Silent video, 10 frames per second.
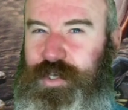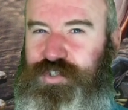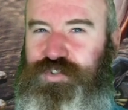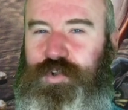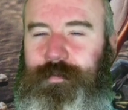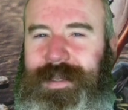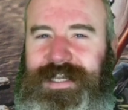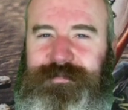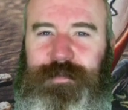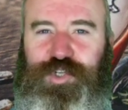
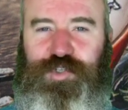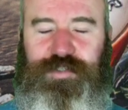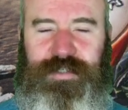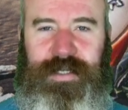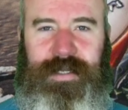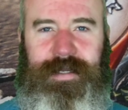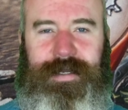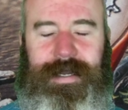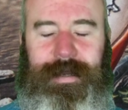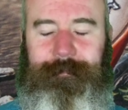Stormcast models.
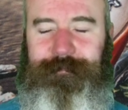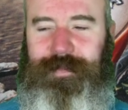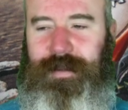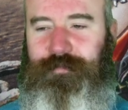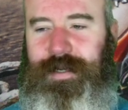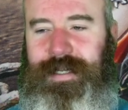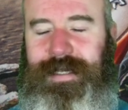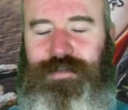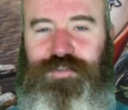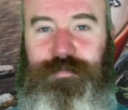Um, I really
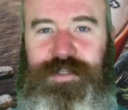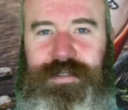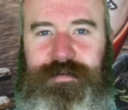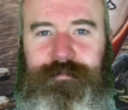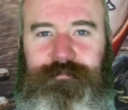like some of the